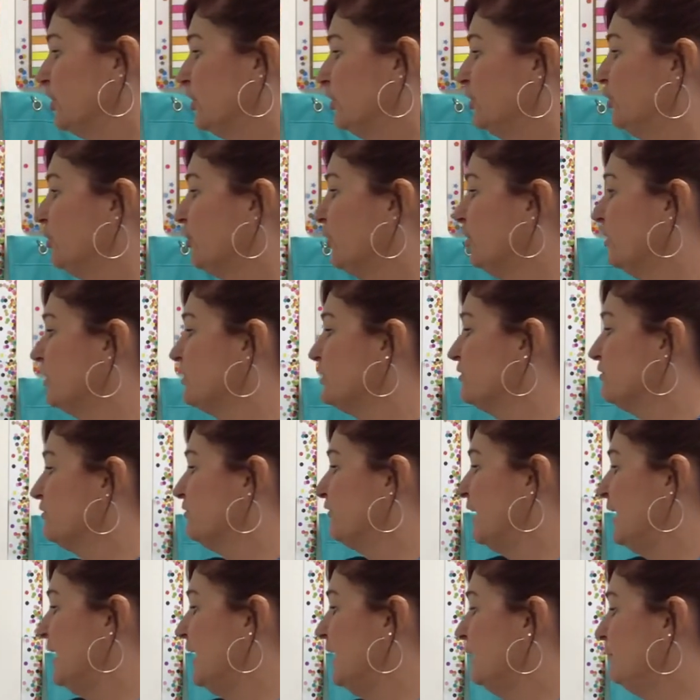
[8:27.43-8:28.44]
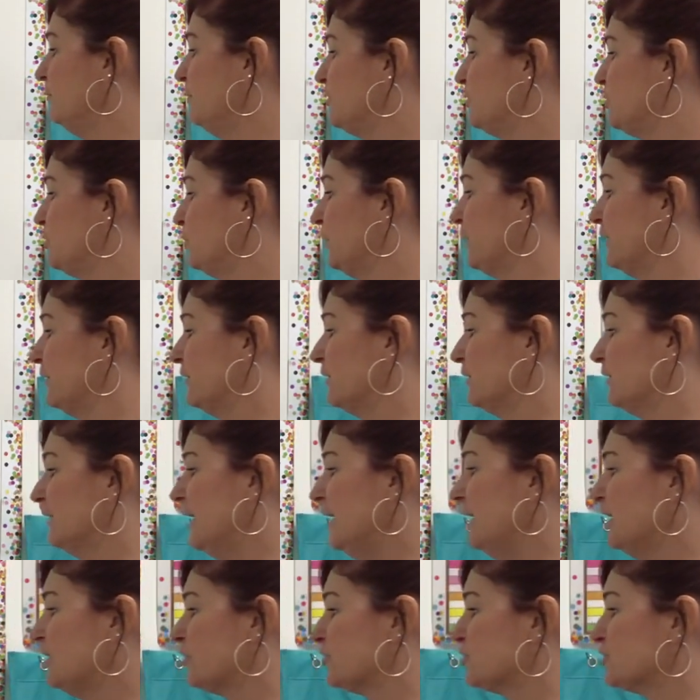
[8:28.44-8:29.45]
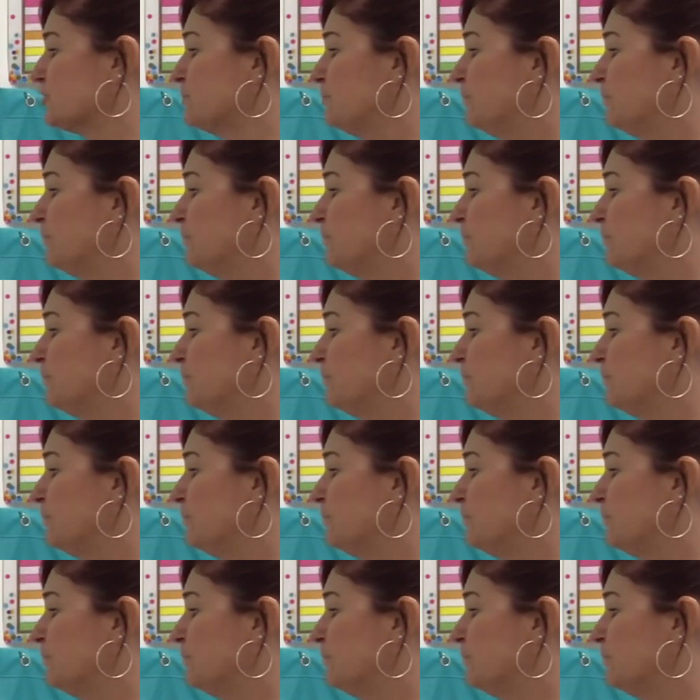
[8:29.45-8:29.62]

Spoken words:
You're going to divide between the letters,